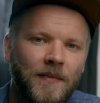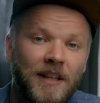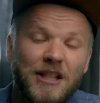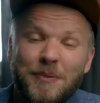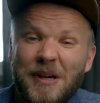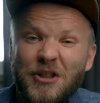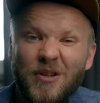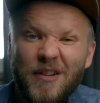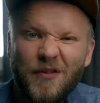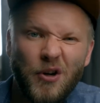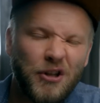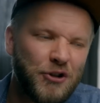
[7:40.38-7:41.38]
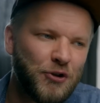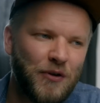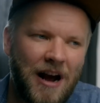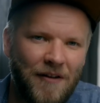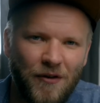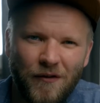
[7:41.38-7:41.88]
Especially if you're a
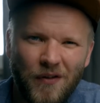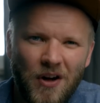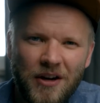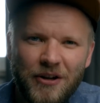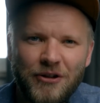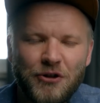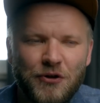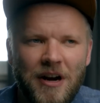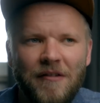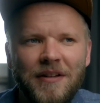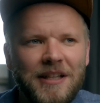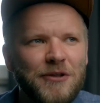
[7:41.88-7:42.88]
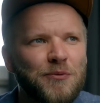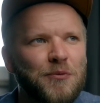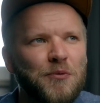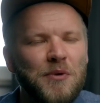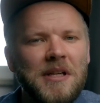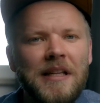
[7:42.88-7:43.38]
travel vlogger, traveling is
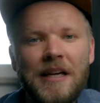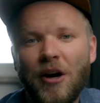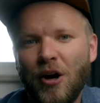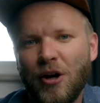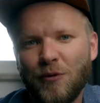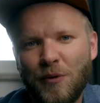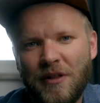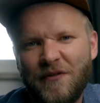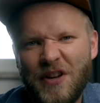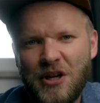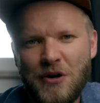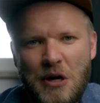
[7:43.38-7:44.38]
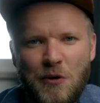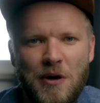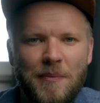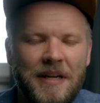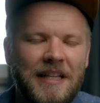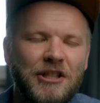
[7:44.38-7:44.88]
really hard with video equipment.